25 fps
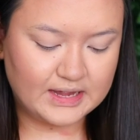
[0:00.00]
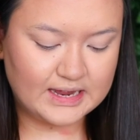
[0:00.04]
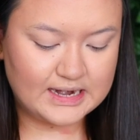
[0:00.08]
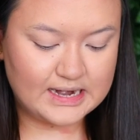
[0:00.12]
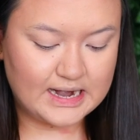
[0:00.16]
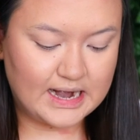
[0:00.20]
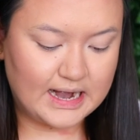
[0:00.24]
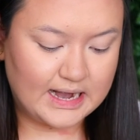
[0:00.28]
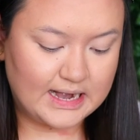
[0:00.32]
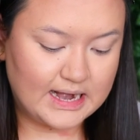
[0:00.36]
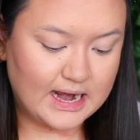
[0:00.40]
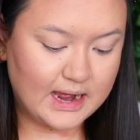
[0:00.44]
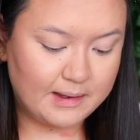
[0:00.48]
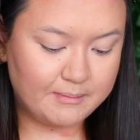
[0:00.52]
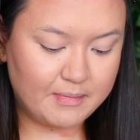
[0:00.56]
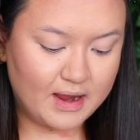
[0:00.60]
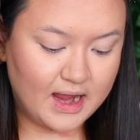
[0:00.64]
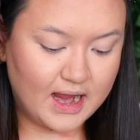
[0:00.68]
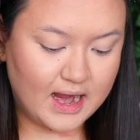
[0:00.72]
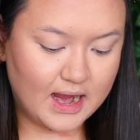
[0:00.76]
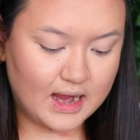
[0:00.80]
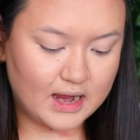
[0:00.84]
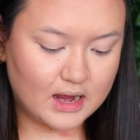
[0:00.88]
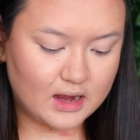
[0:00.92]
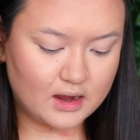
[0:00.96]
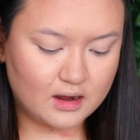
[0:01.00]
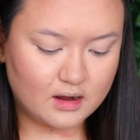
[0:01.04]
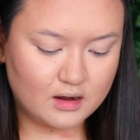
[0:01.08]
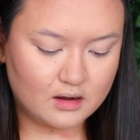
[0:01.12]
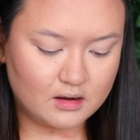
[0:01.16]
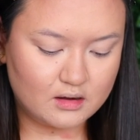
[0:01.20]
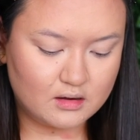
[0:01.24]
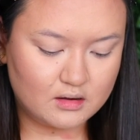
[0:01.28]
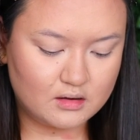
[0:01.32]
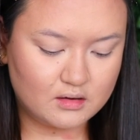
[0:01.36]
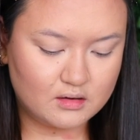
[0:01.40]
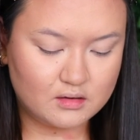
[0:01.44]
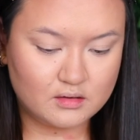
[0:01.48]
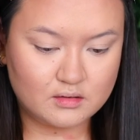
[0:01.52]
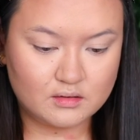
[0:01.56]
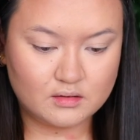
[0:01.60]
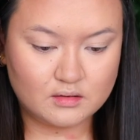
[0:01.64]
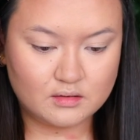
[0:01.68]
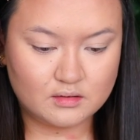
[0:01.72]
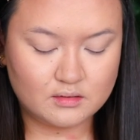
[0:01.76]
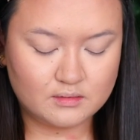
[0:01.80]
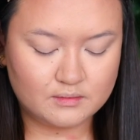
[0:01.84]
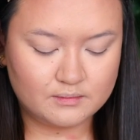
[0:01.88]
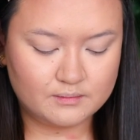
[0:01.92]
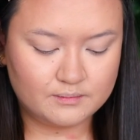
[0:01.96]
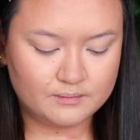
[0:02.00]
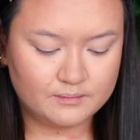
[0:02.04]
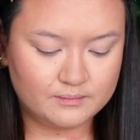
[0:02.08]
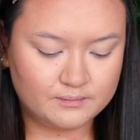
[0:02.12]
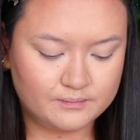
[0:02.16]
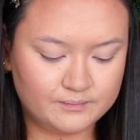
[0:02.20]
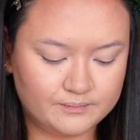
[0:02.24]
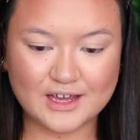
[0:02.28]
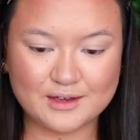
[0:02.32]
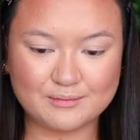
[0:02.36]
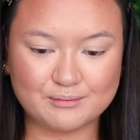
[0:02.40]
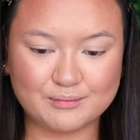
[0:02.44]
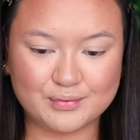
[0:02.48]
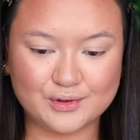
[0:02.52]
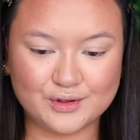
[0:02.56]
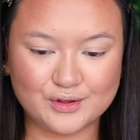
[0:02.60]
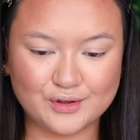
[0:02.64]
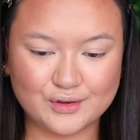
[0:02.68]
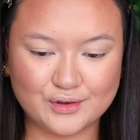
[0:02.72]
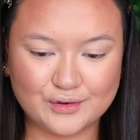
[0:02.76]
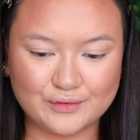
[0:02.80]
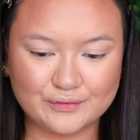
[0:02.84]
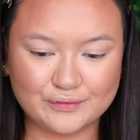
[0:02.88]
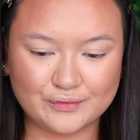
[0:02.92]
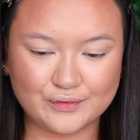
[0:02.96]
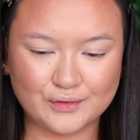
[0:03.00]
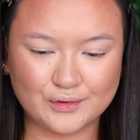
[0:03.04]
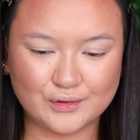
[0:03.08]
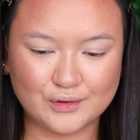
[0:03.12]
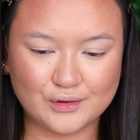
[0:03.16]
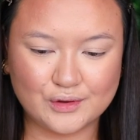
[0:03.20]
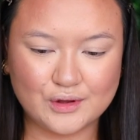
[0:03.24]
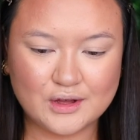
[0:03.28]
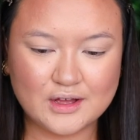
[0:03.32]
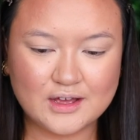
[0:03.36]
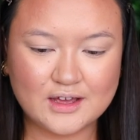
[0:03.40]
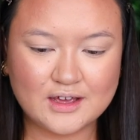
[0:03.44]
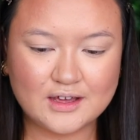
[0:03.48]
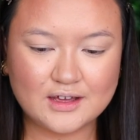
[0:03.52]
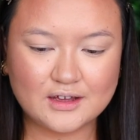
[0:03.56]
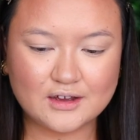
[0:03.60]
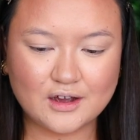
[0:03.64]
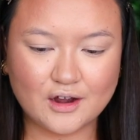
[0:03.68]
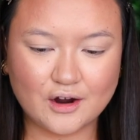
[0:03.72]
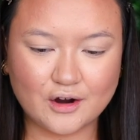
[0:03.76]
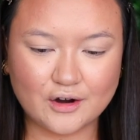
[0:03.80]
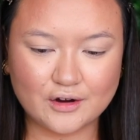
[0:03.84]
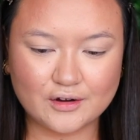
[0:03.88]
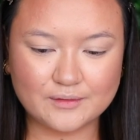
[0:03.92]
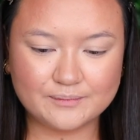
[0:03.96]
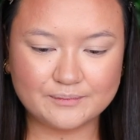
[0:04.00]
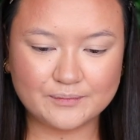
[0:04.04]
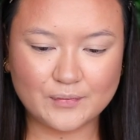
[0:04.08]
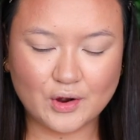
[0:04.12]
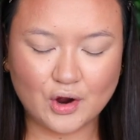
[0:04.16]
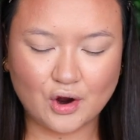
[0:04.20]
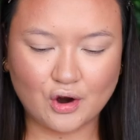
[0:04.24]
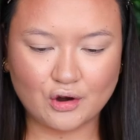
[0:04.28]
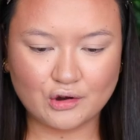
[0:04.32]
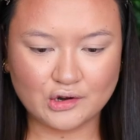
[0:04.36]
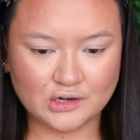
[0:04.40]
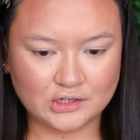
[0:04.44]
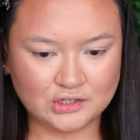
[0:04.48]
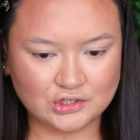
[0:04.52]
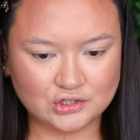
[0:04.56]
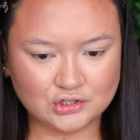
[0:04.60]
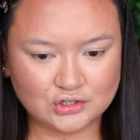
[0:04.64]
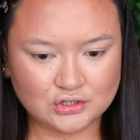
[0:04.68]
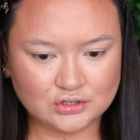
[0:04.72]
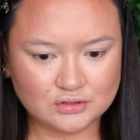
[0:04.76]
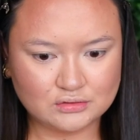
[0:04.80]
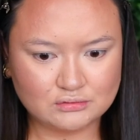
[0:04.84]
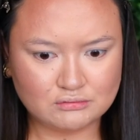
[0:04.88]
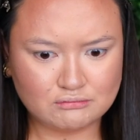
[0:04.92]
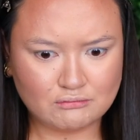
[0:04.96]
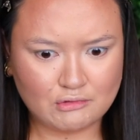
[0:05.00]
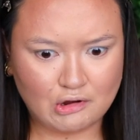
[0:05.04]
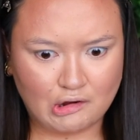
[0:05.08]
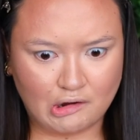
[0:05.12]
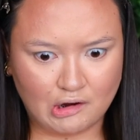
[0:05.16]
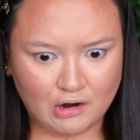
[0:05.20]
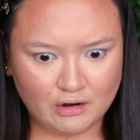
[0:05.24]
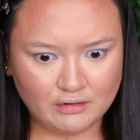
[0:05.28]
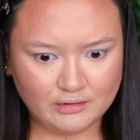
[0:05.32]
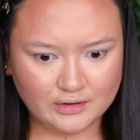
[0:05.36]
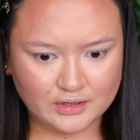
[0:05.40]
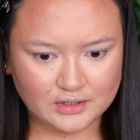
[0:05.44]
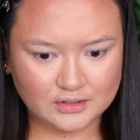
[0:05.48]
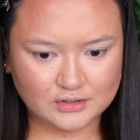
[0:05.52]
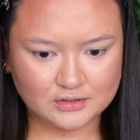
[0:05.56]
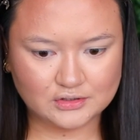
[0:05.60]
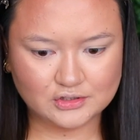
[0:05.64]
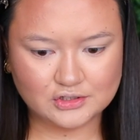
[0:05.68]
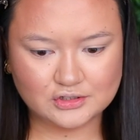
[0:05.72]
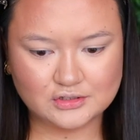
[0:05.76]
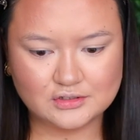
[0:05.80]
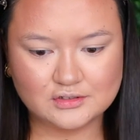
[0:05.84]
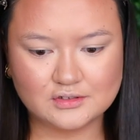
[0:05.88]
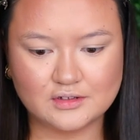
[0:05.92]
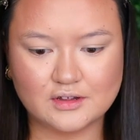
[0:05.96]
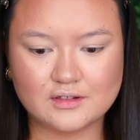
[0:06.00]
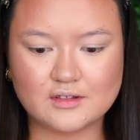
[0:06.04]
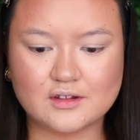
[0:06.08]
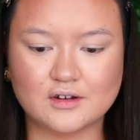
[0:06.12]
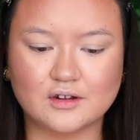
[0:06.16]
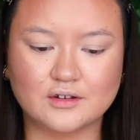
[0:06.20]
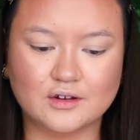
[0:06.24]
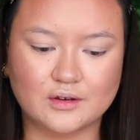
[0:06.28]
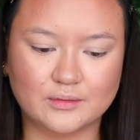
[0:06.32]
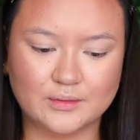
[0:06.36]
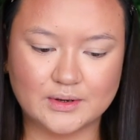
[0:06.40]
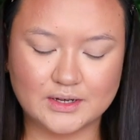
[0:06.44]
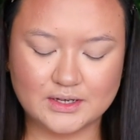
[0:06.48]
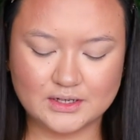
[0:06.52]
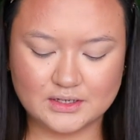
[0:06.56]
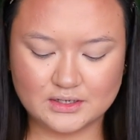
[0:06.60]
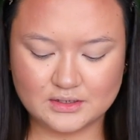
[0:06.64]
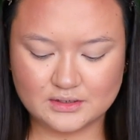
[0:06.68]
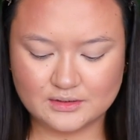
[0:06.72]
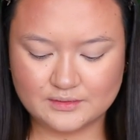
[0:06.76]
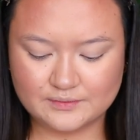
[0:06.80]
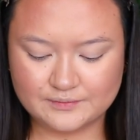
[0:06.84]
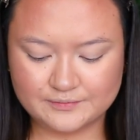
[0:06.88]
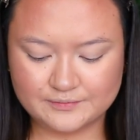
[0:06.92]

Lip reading: I take that back. A beautiful orange. Orange? That's not a word.